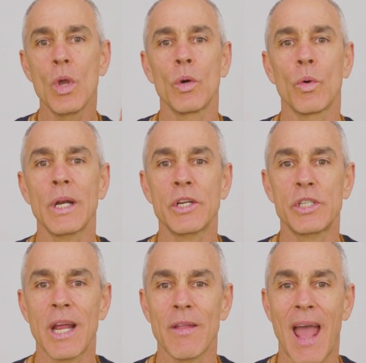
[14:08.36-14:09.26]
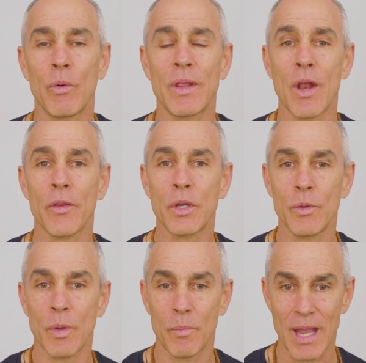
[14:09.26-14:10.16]
we're going to share that with another
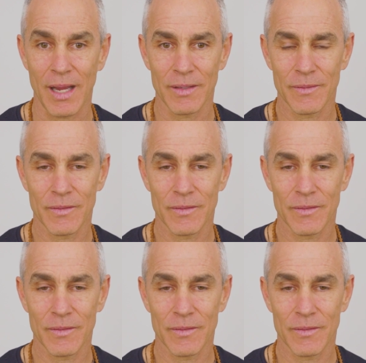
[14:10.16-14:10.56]
human being.